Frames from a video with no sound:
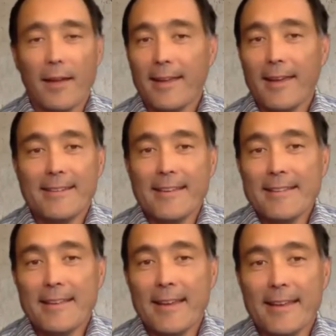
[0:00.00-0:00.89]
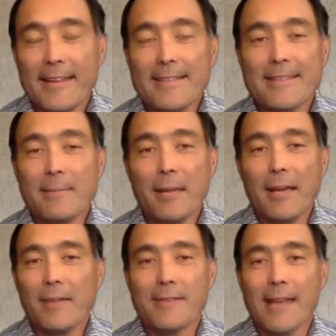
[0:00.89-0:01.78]
It didn't seem
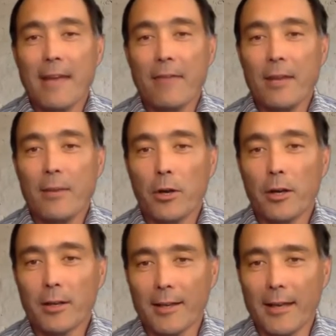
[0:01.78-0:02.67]
like he was going to have any work.